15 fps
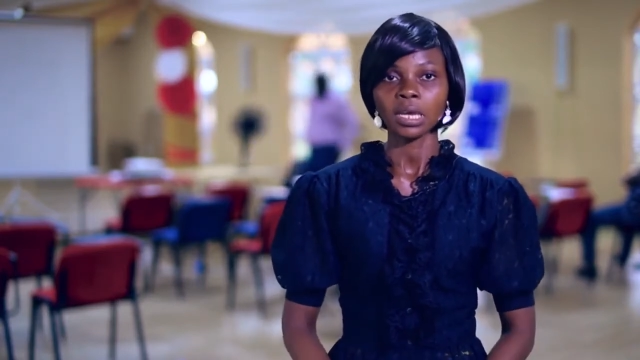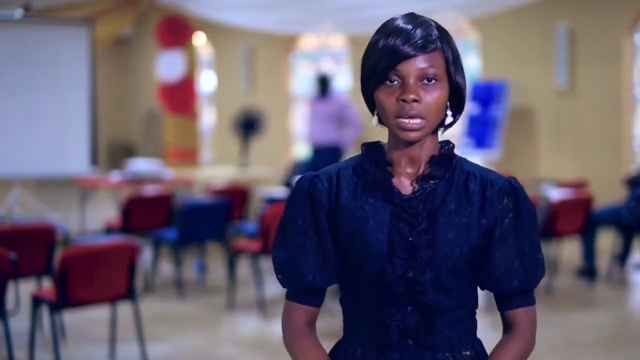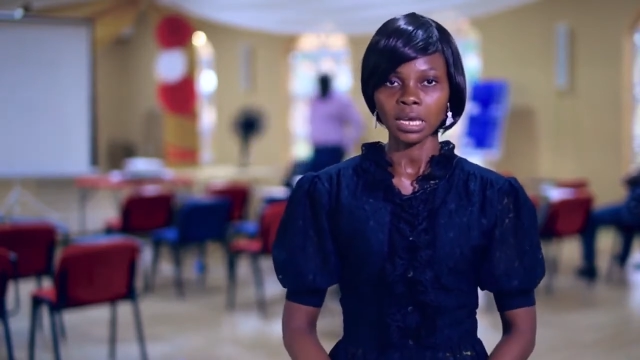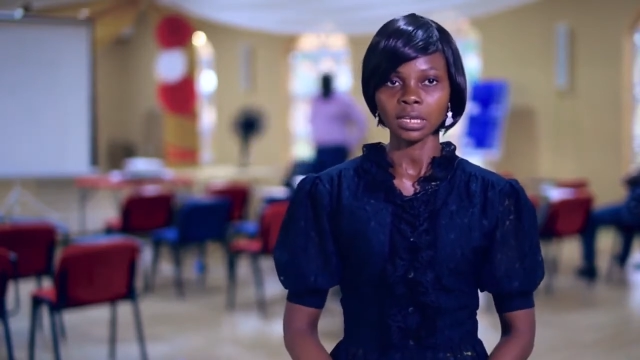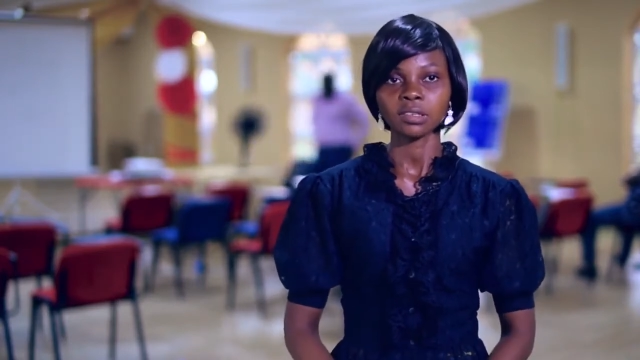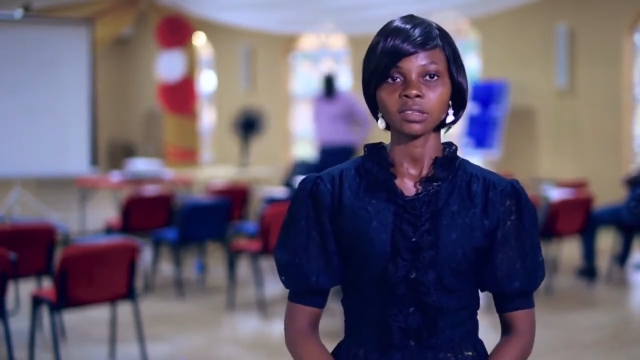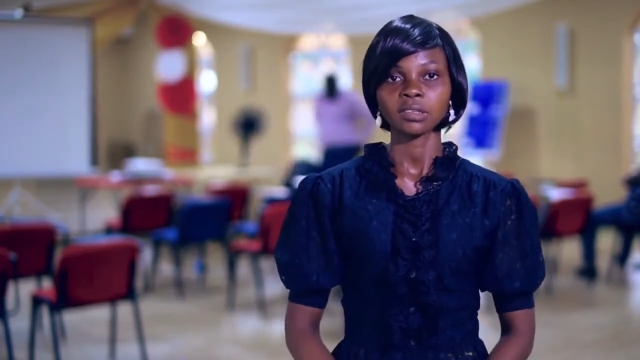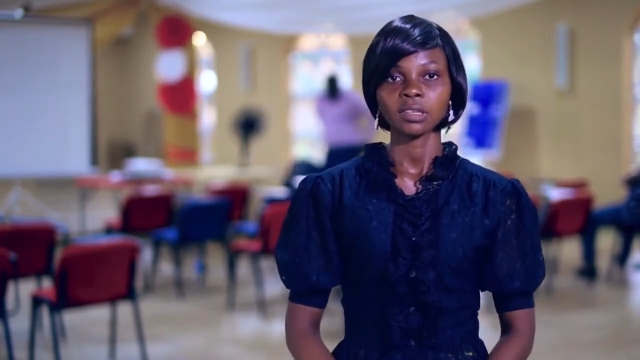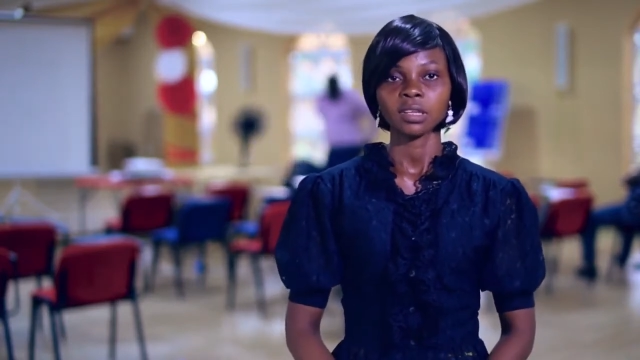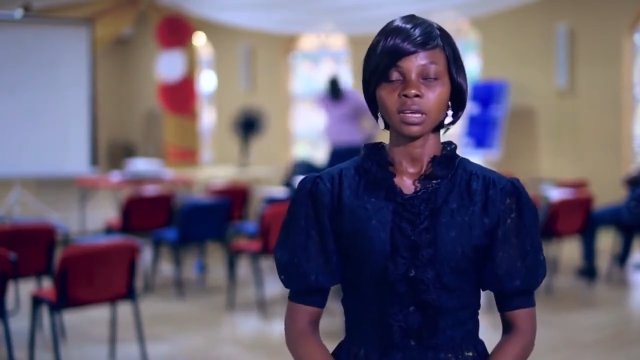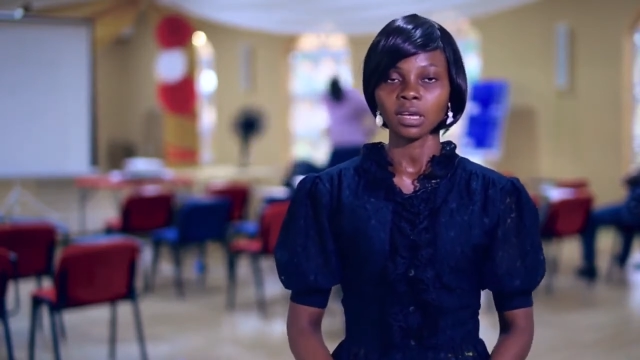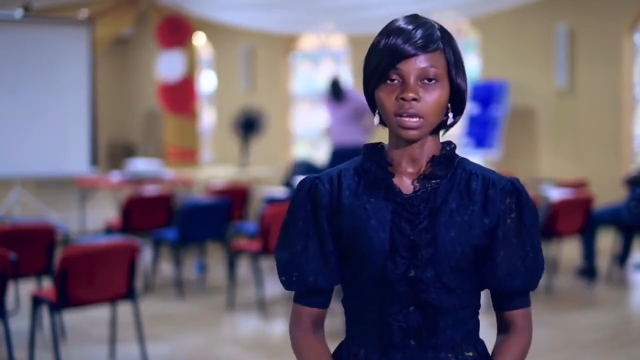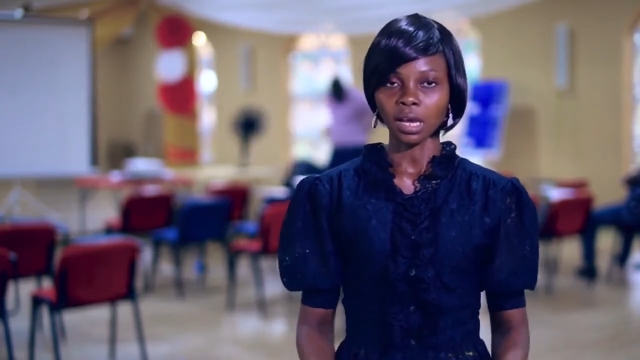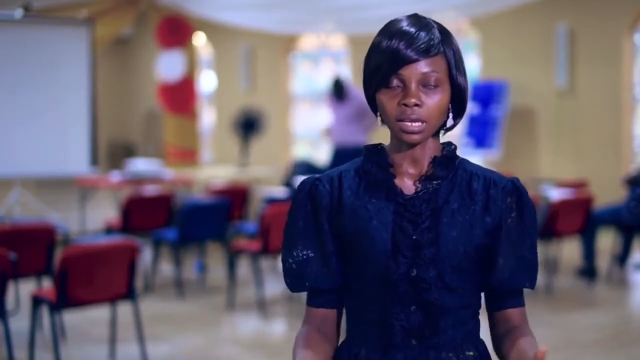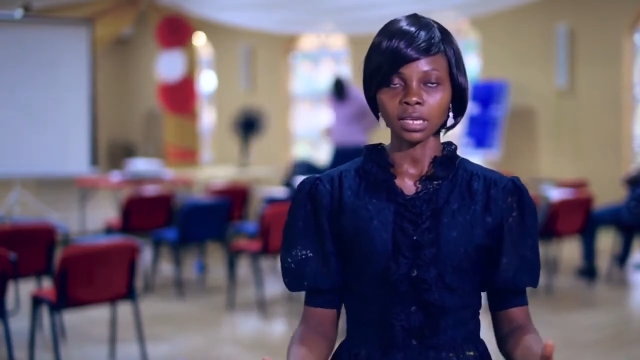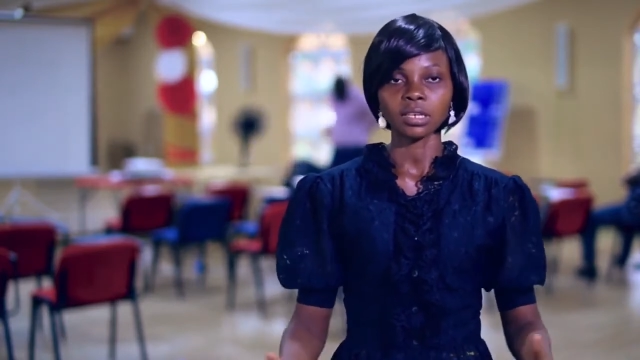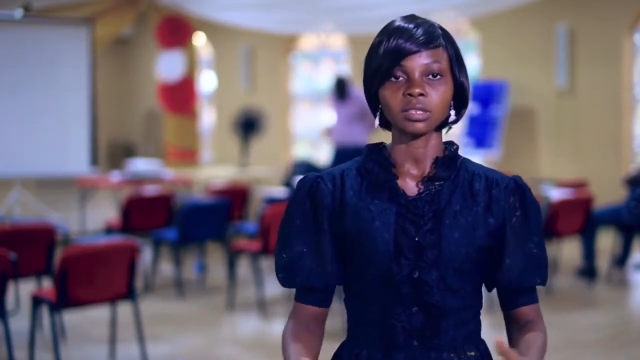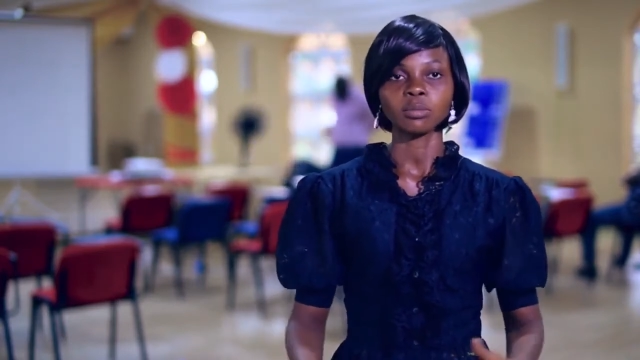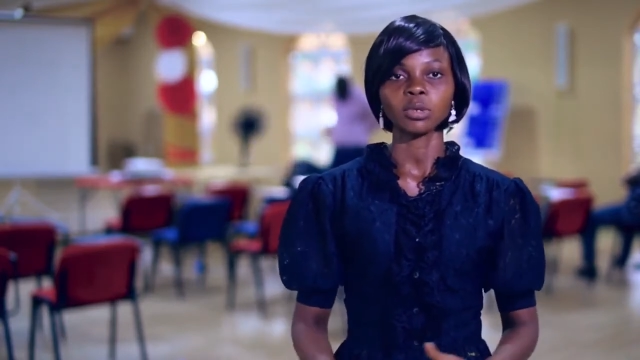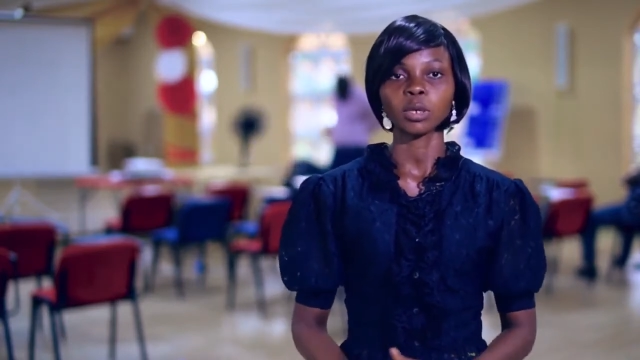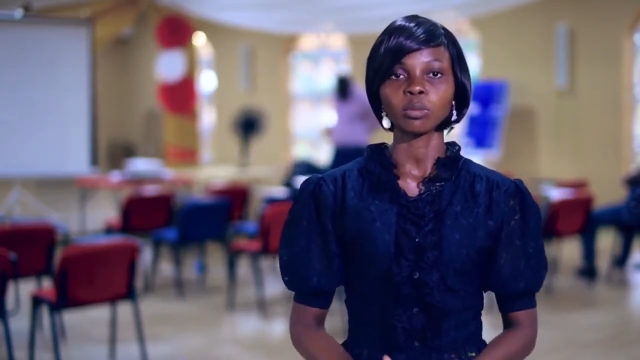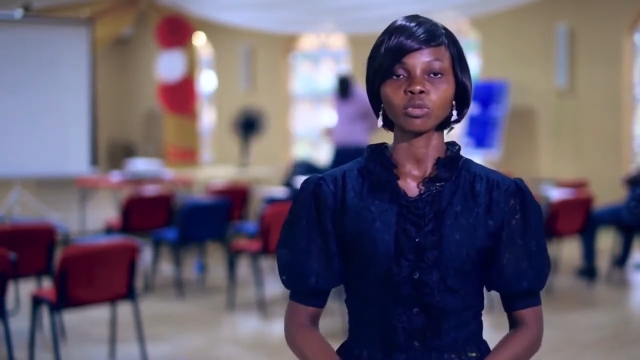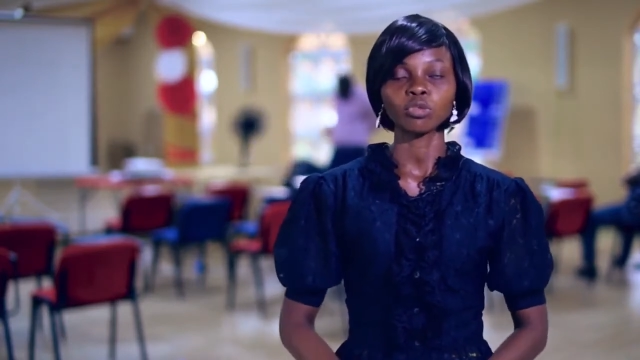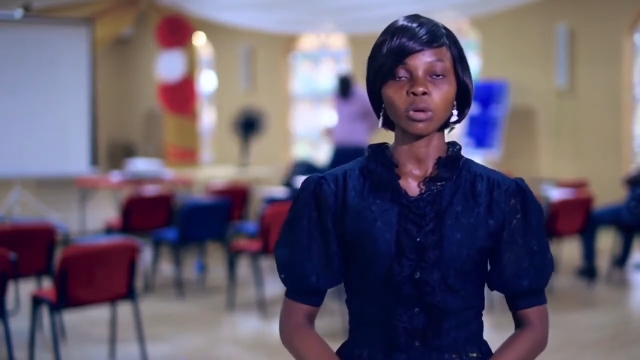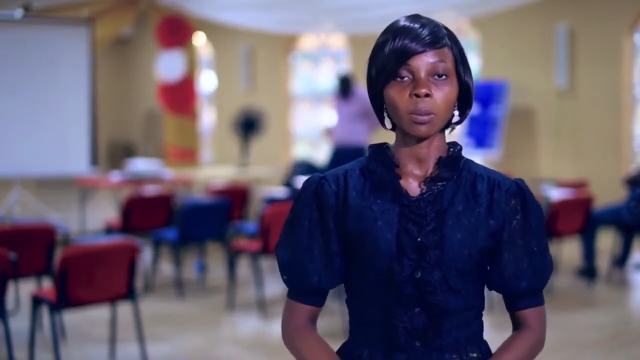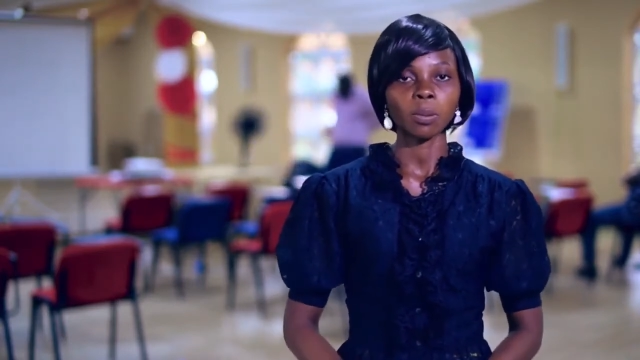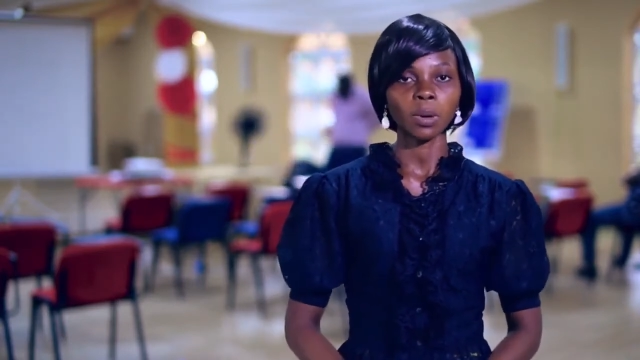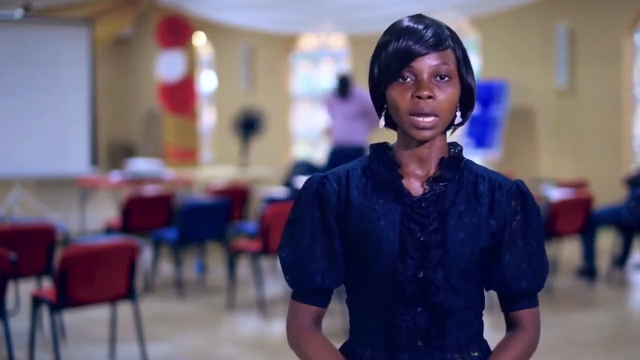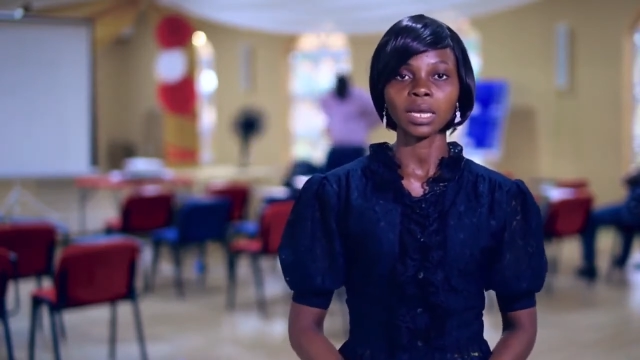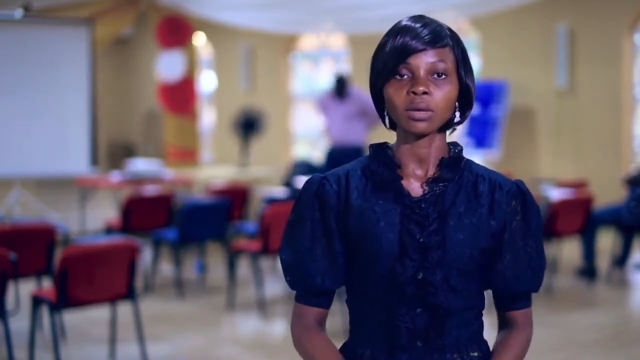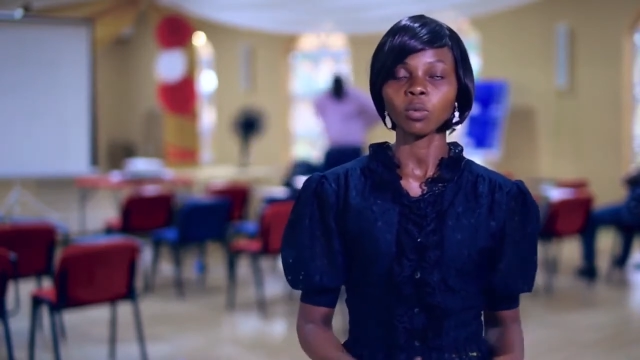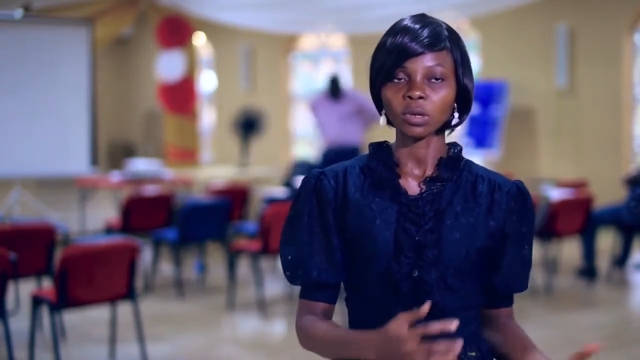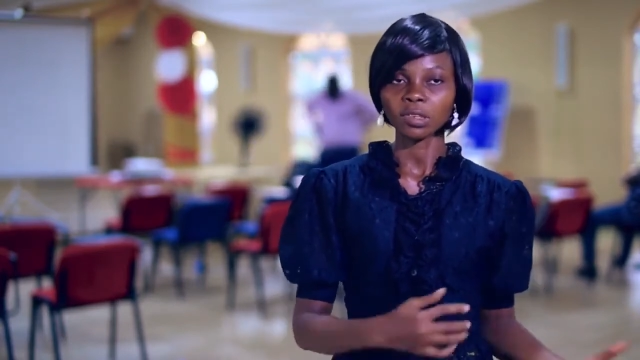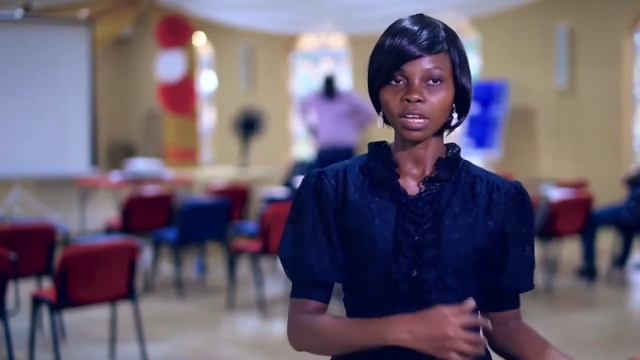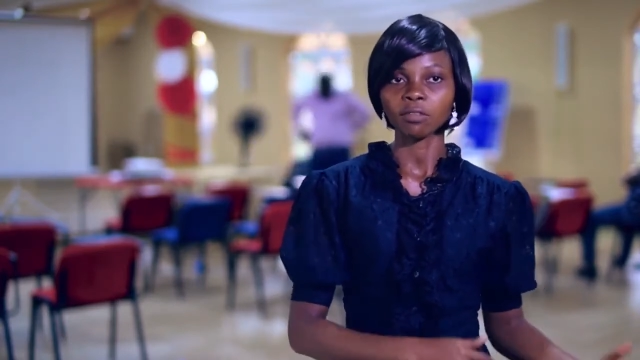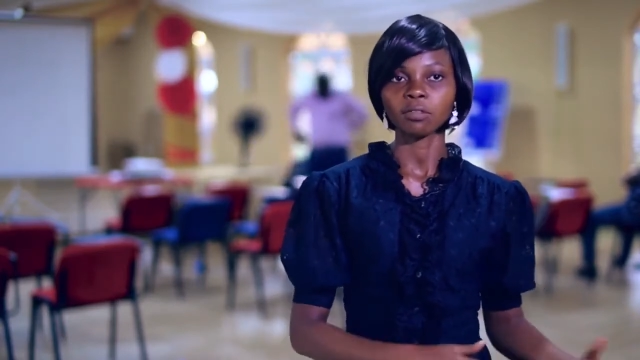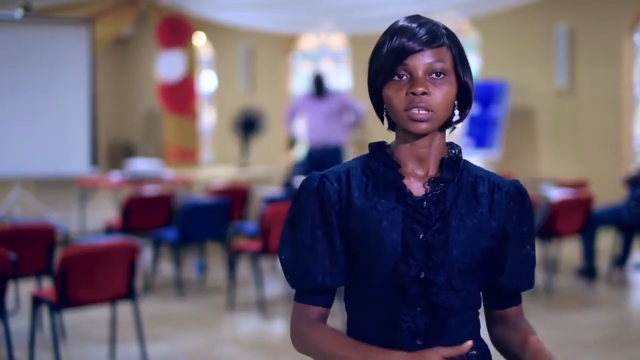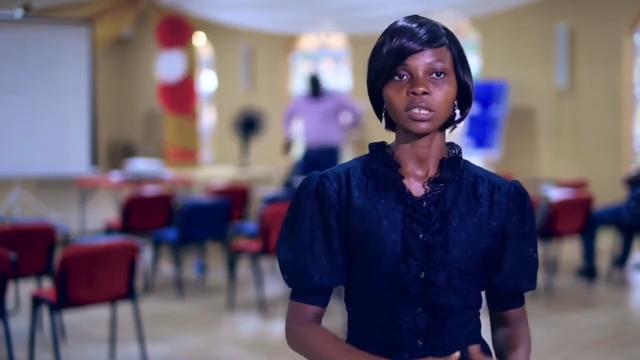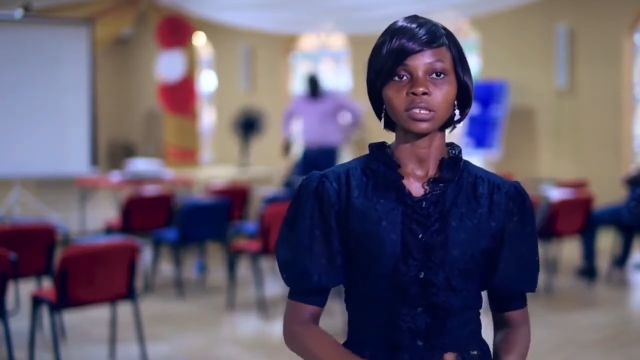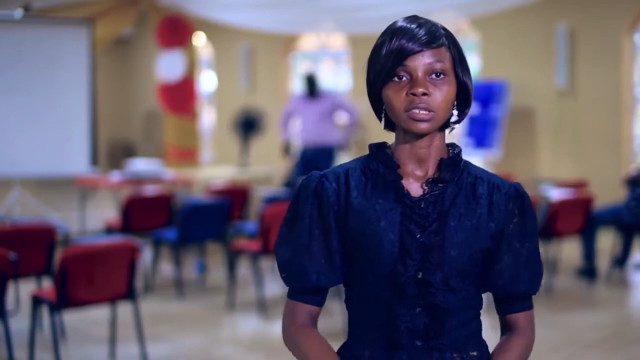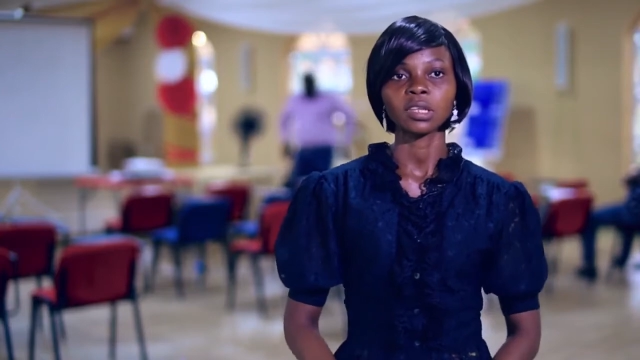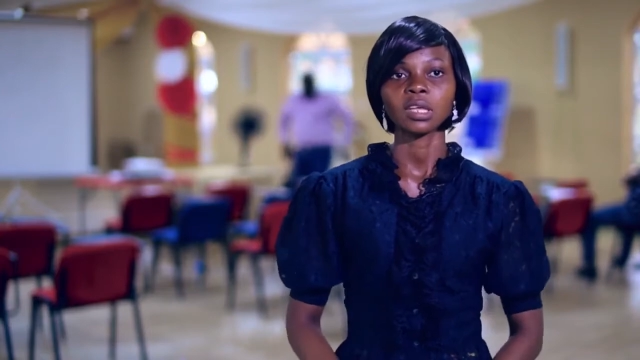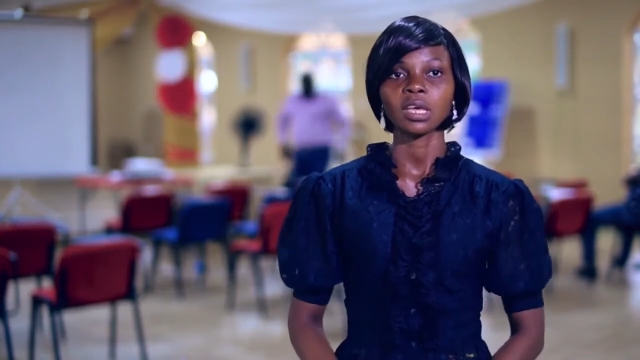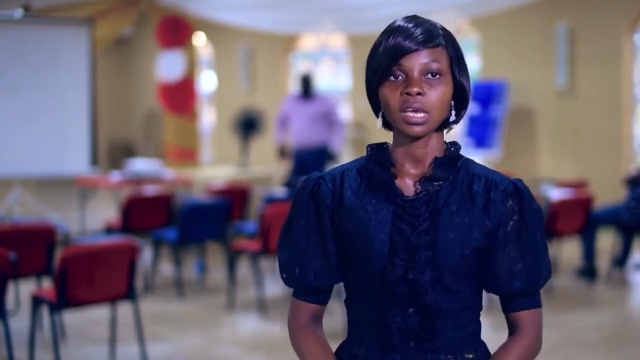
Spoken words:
Yes, I can be able to apply what I've learned